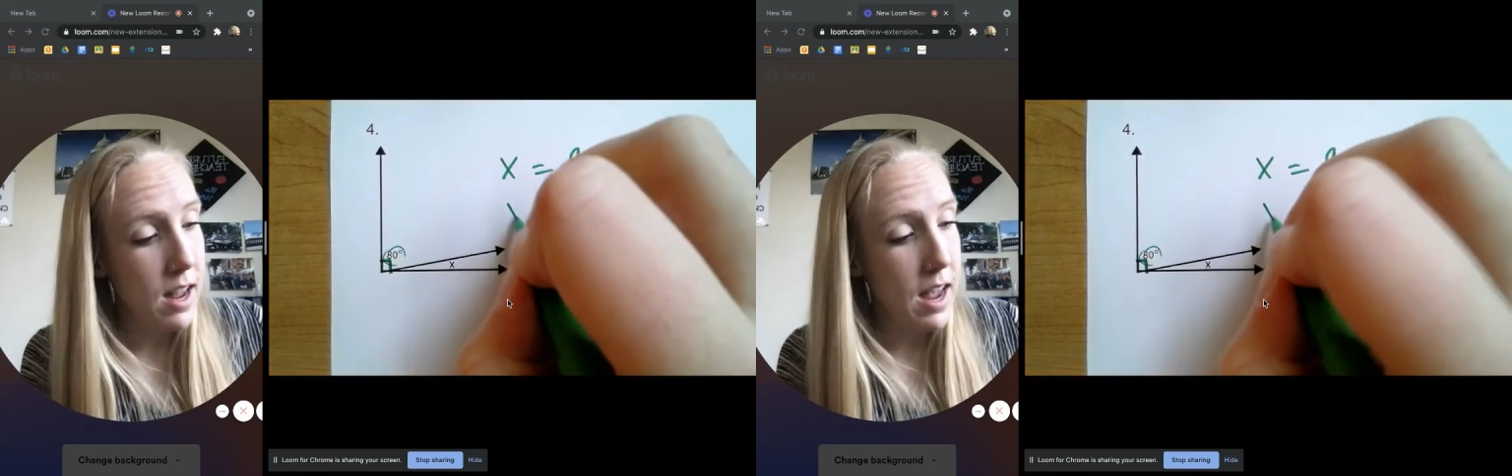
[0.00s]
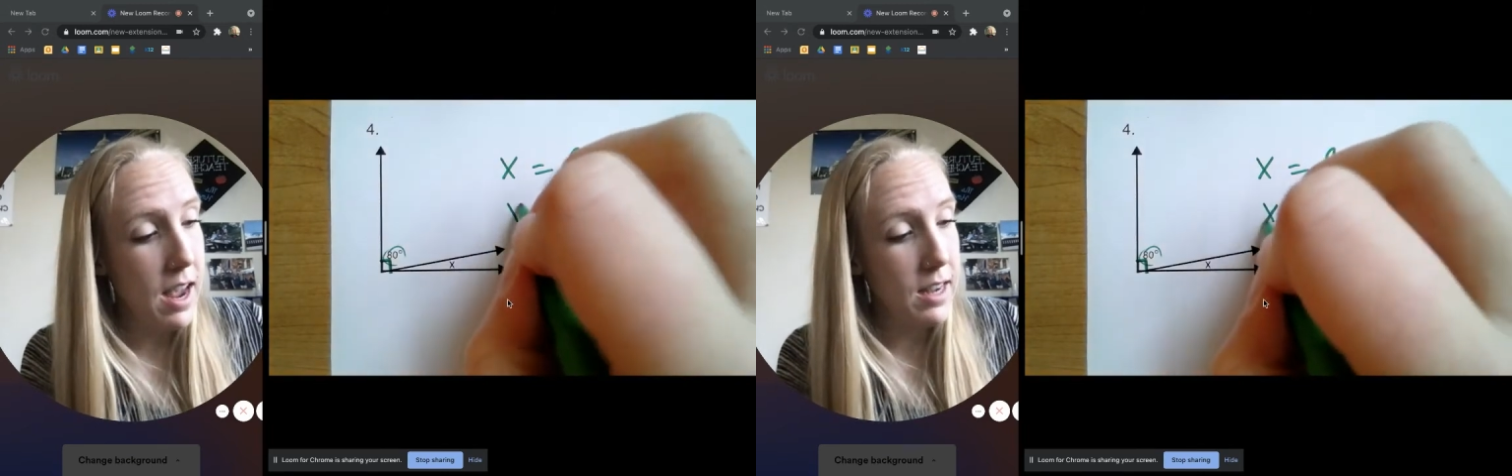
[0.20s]

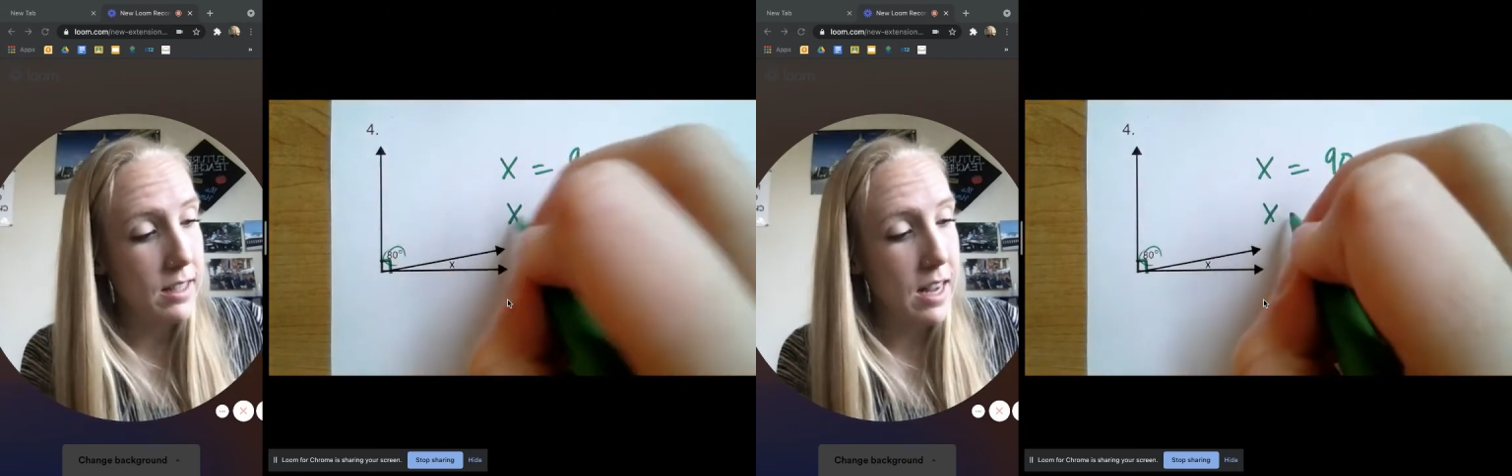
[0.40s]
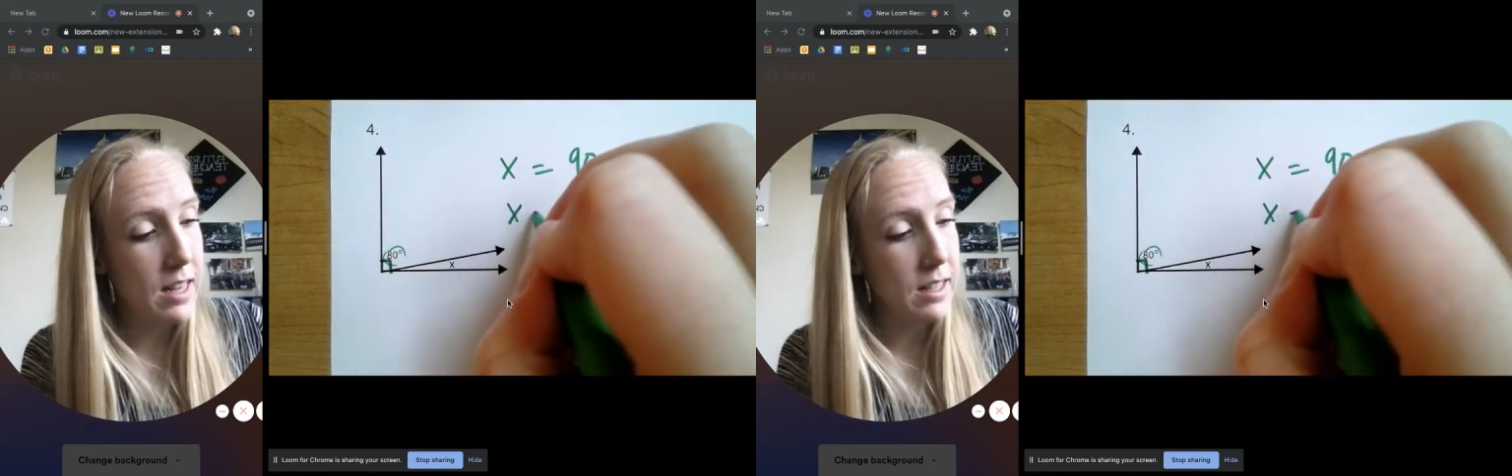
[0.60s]

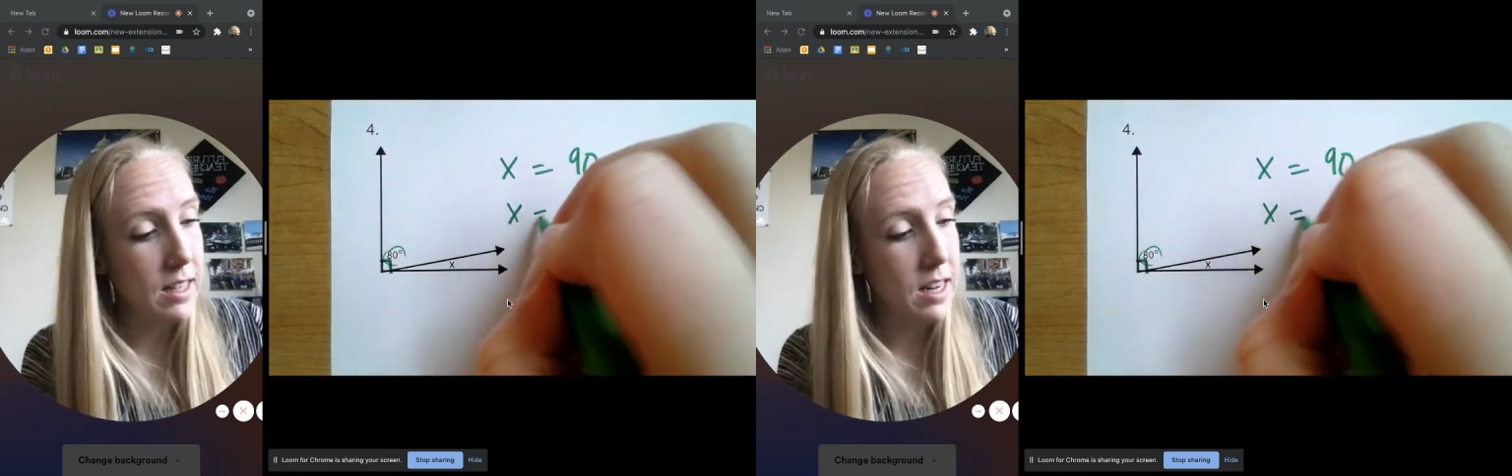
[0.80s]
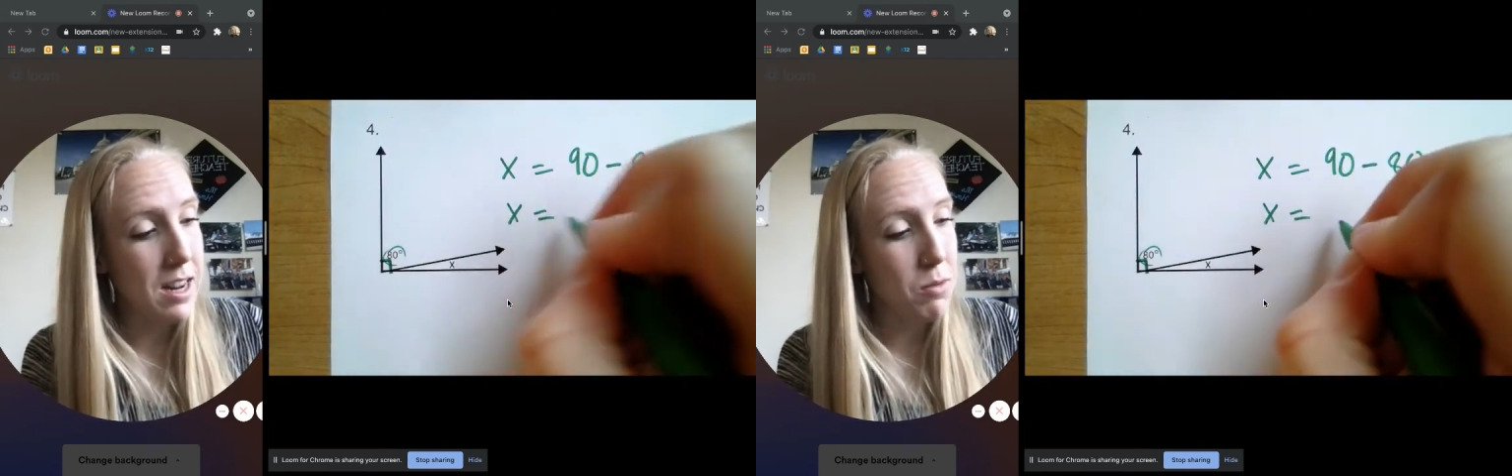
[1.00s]
x has
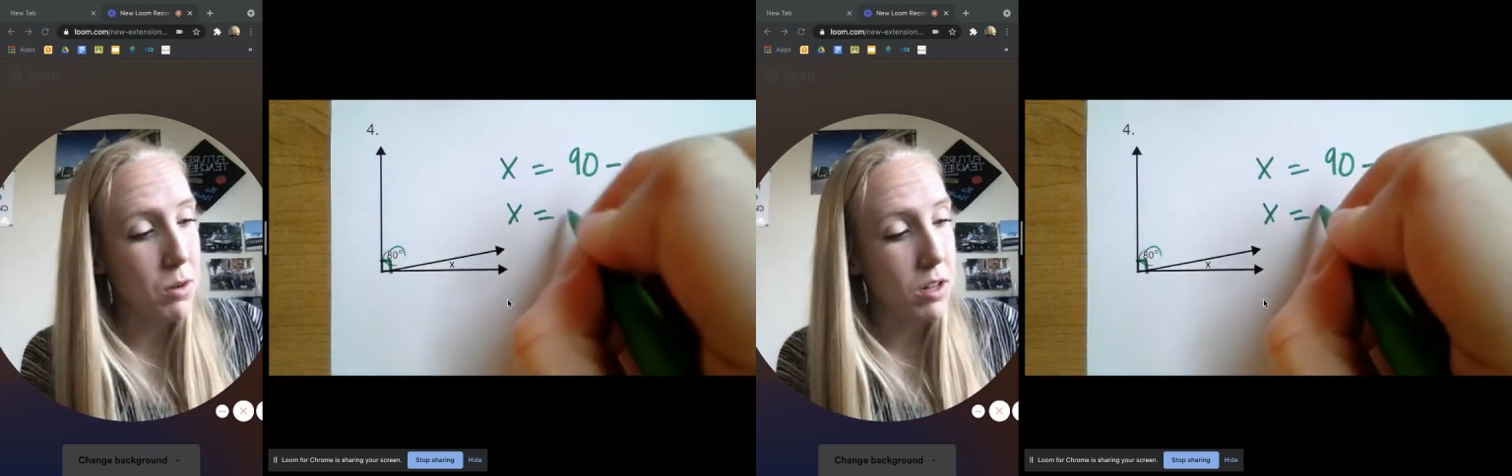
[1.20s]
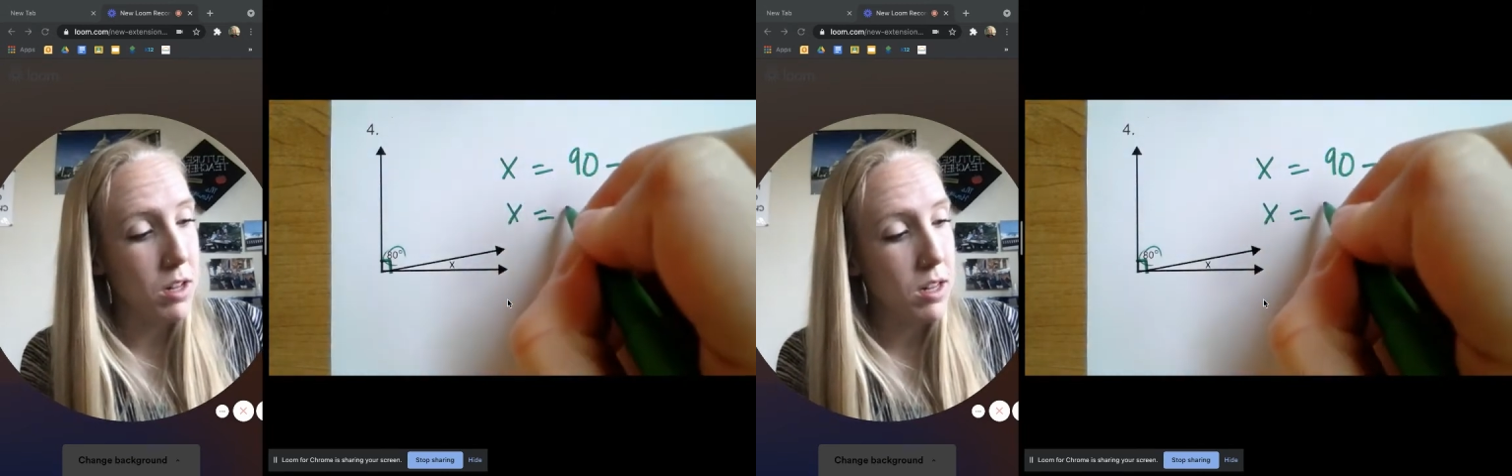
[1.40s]
to
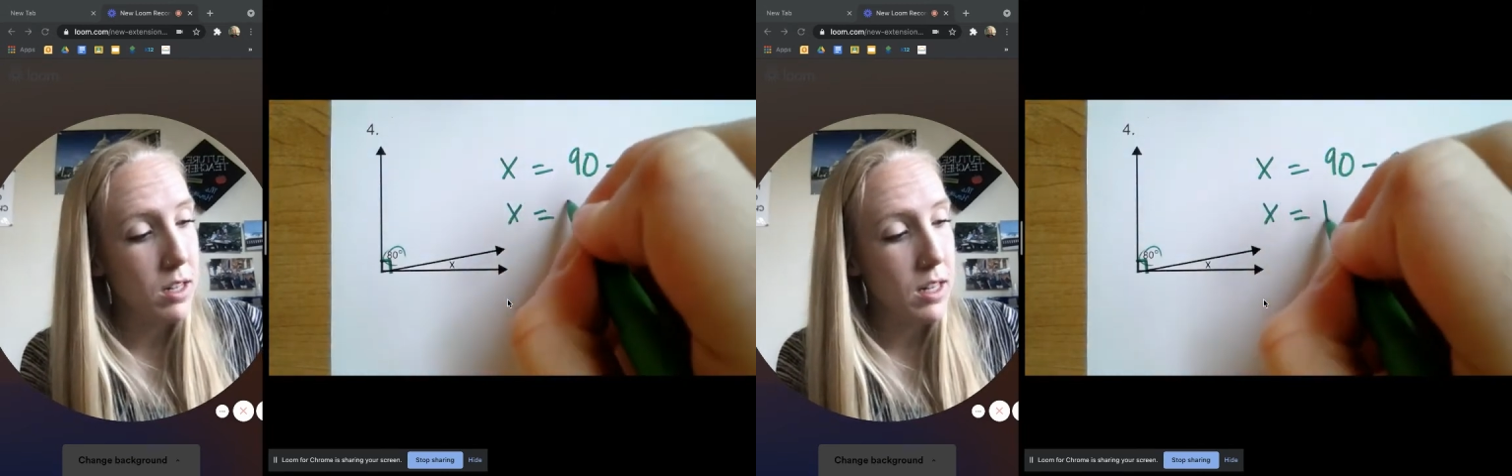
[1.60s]
equal